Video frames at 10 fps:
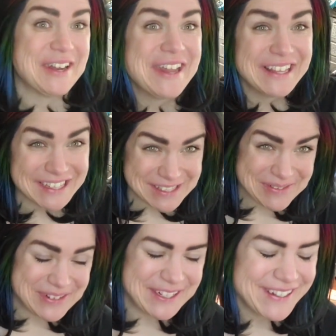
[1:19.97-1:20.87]
like that's a
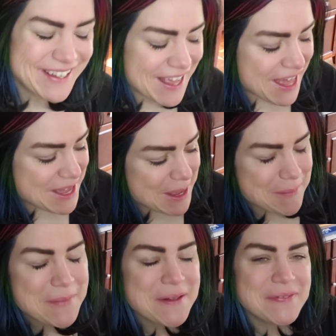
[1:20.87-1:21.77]
word,
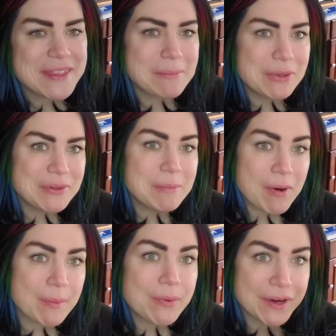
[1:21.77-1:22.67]
the blue and the
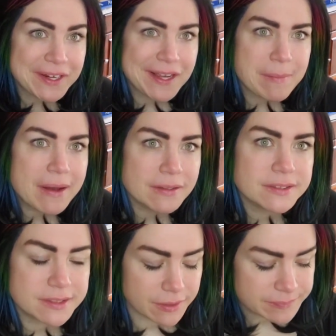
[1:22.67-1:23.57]
purple are going to come out.
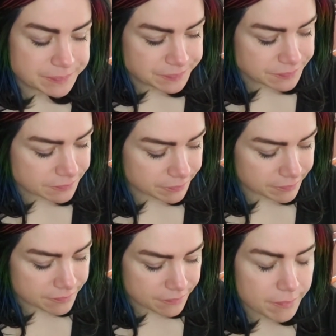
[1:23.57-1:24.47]
So,
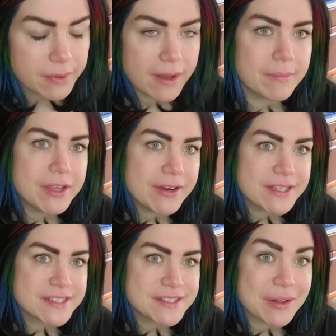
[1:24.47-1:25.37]
but I'm
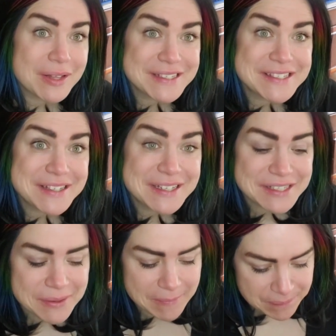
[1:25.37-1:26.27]
curious. So let's
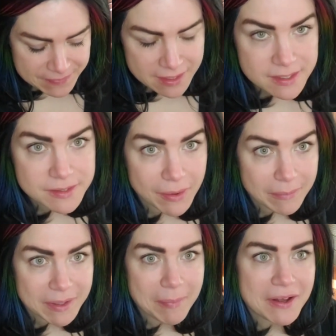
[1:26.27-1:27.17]
do it. So
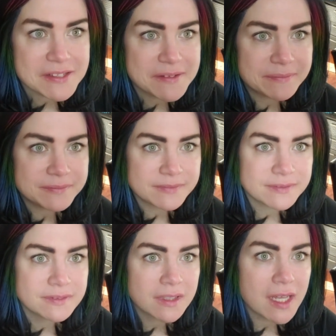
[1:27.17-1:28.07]
I'm going to pause.
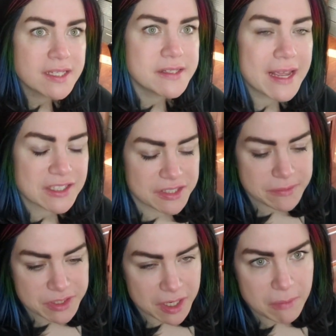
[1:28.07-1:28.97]
Actually, I'm
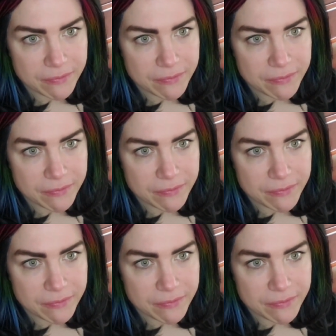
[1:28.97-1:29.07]
just going to